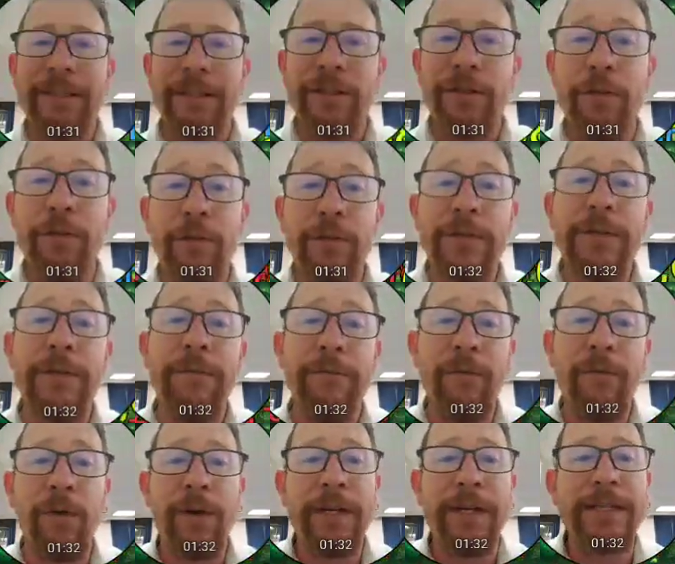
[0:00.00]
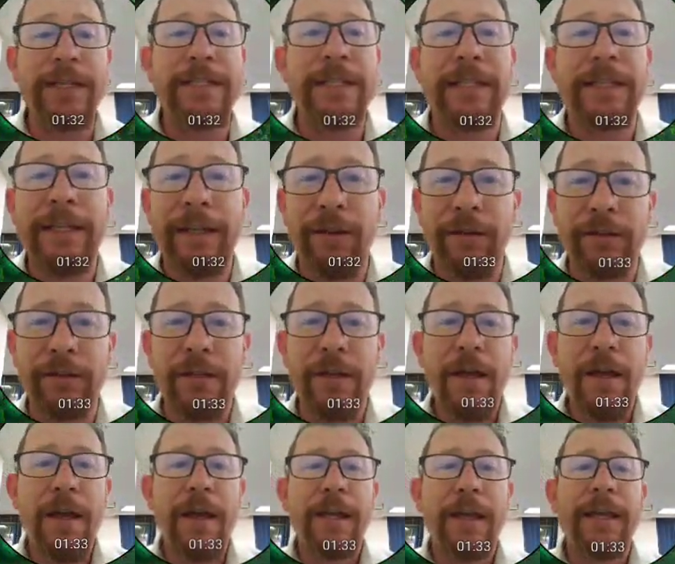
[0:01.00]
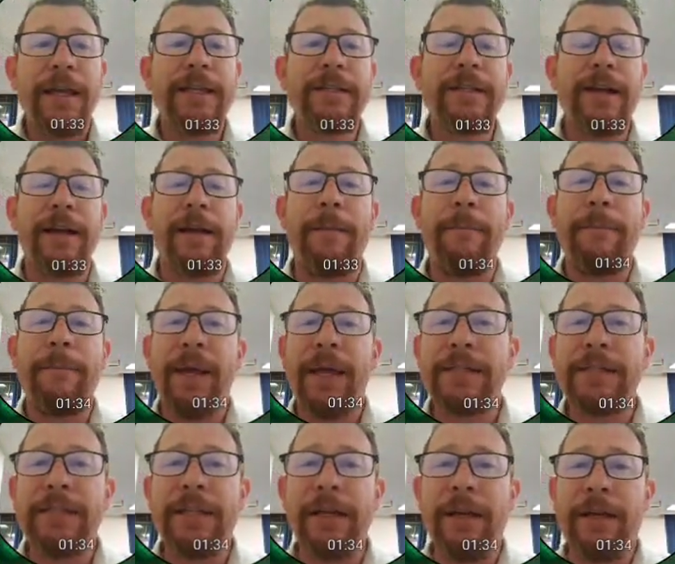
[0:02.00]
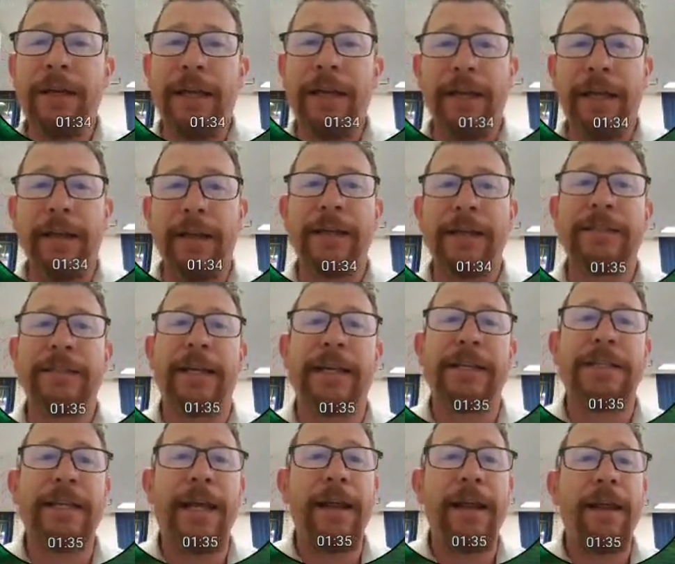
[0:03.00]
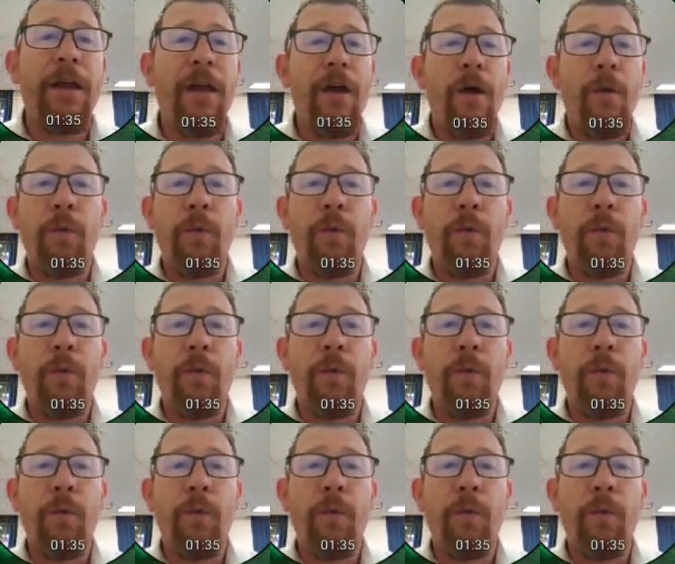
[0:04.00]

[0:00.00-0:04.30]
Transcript: Use him for his skills. He's got an amazing kit, like I said.